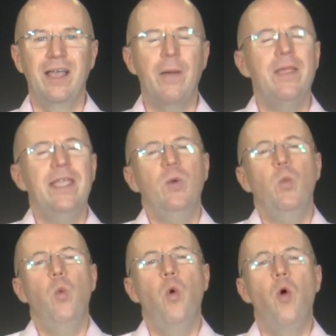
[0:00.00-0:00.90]
Make it
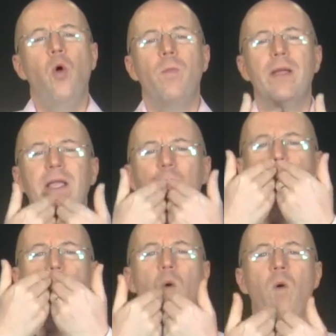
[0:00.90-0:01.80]

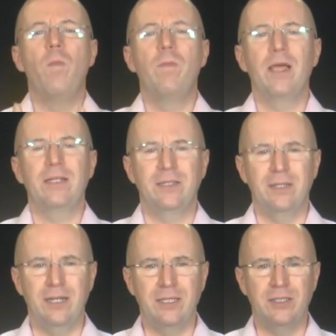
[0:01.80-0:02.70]
warm, pleasant
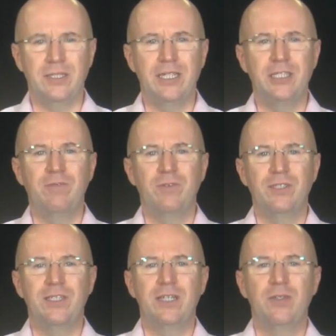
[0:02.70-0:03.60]
tingling sensation through the
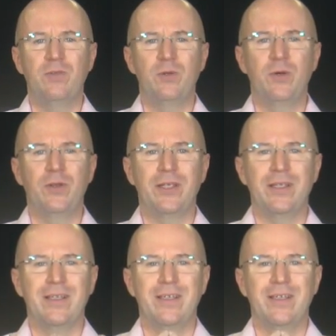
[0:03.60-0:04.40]
center of your body.